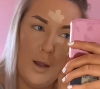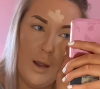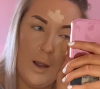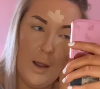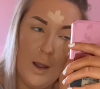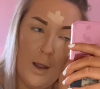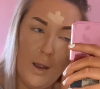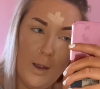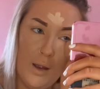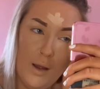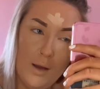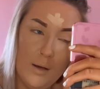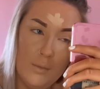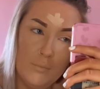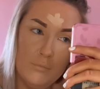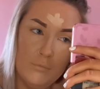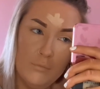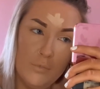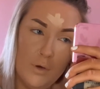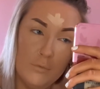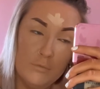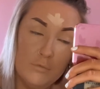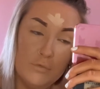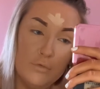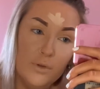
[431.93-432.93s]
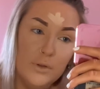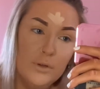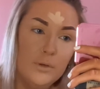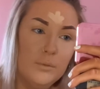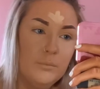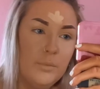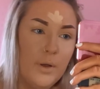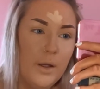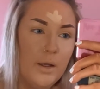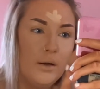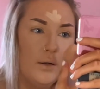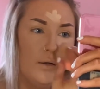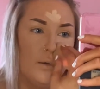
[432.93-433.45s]
I'm feeling
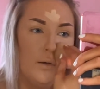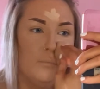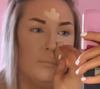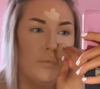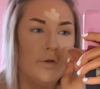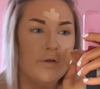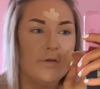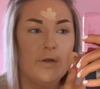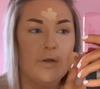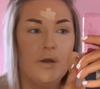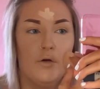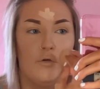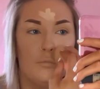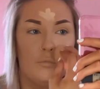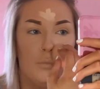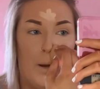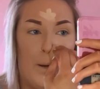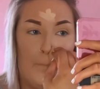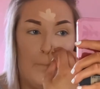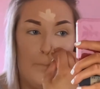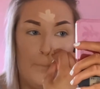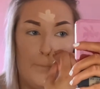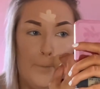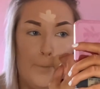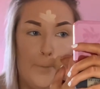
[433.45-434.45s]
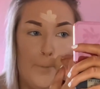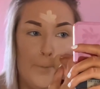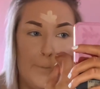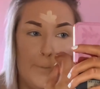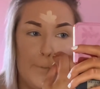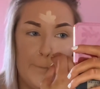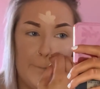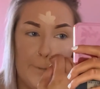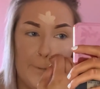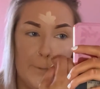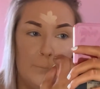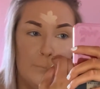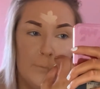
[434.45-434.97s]
better in myself, but I'm
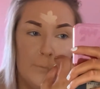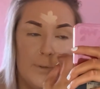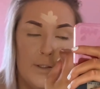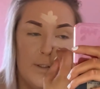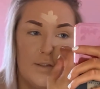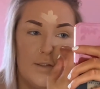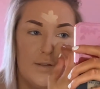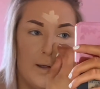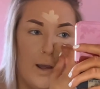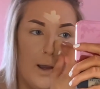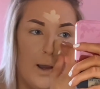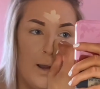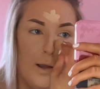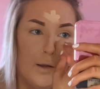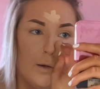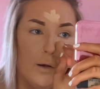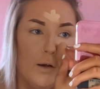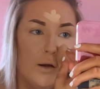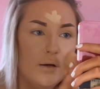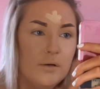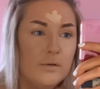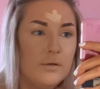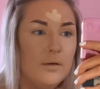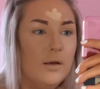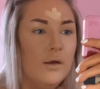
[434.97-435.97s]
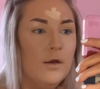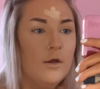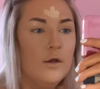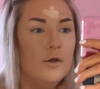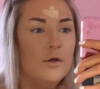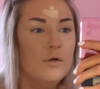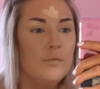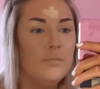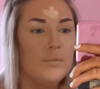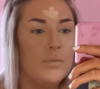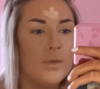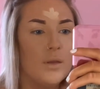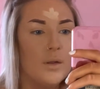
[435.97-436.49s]
still really tired.
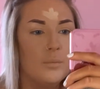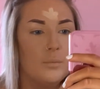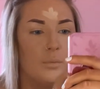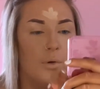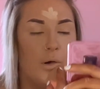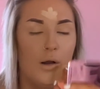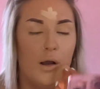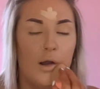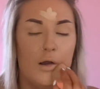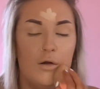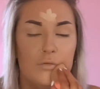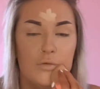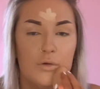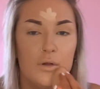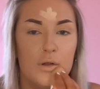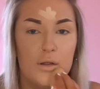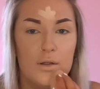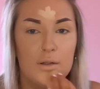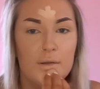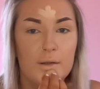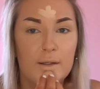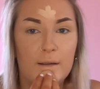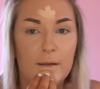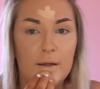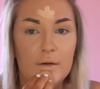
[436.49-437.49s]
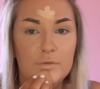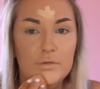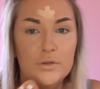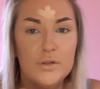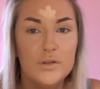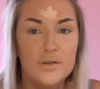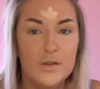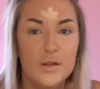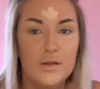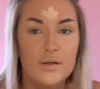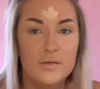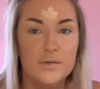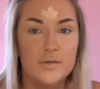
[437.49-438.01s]
But I've like ever
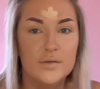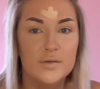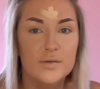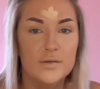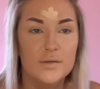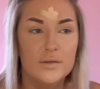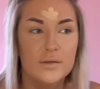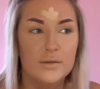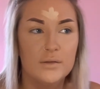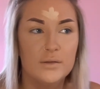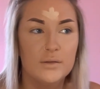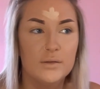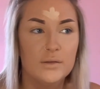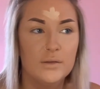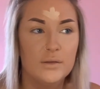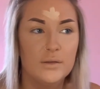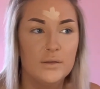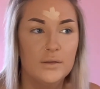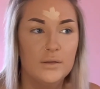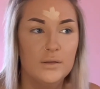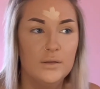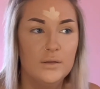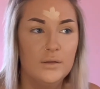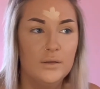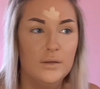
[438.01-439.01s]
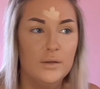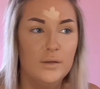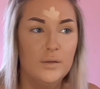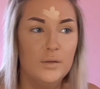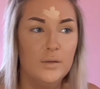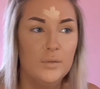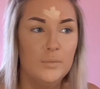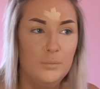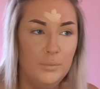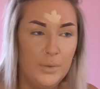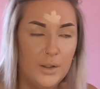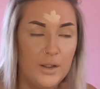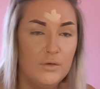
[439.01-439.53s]
since
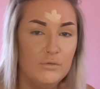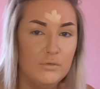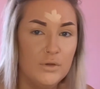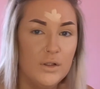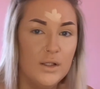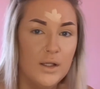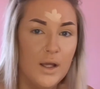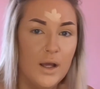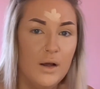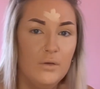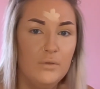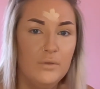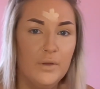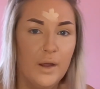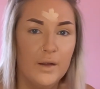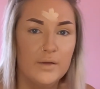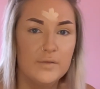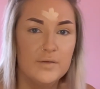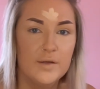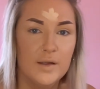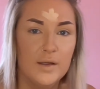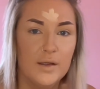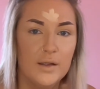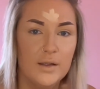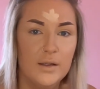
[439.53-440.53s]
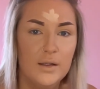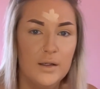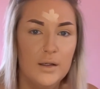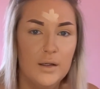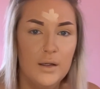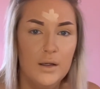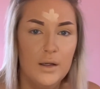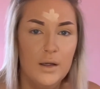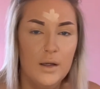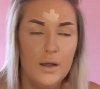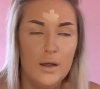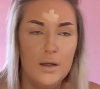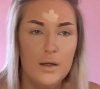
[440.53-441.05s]
being really ill that day,
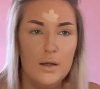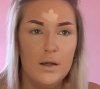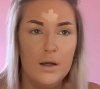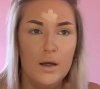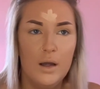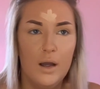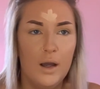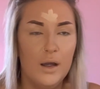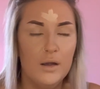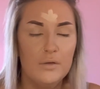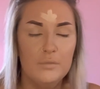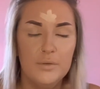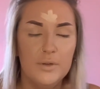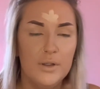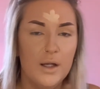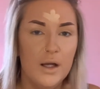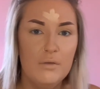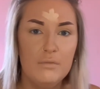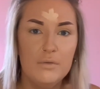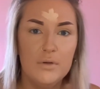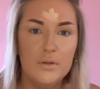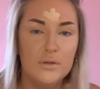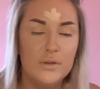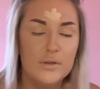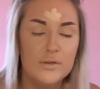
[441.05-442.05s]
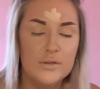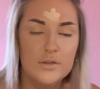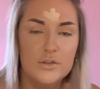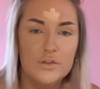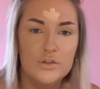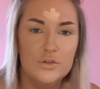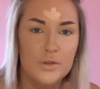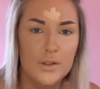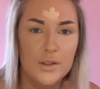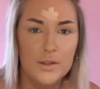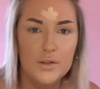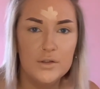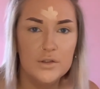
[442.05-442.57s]
I've been having the
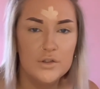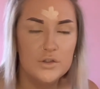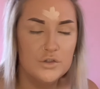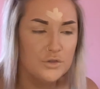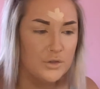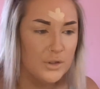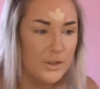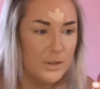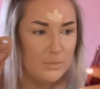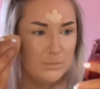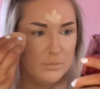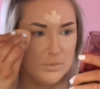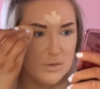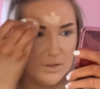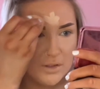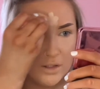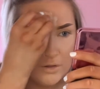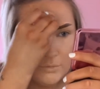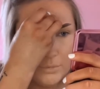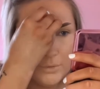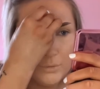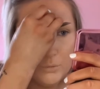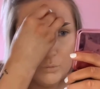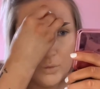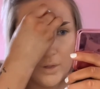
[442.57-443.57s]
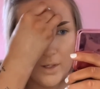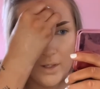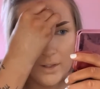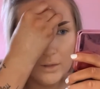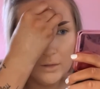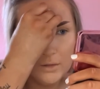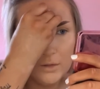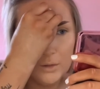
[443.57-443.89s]
strangest dreams, and I've been waking